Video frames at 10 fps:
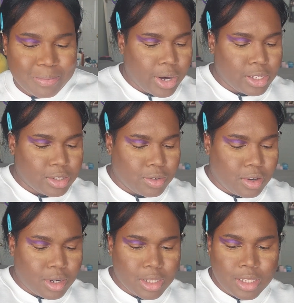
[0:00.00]
All right,
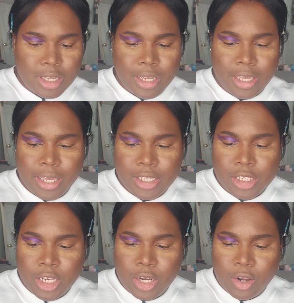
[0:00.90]
so on the get
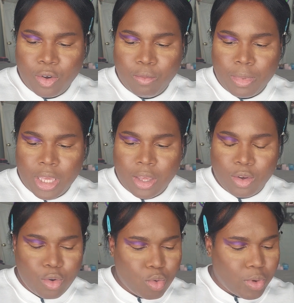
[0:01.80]
to know me
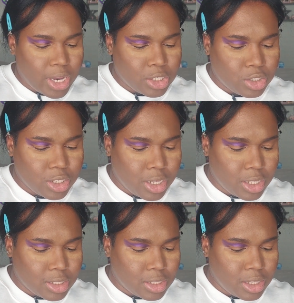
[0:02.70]

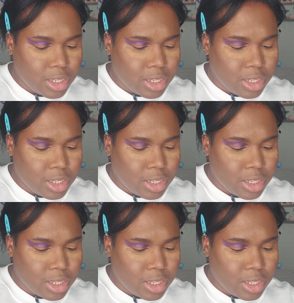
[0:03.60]
questions,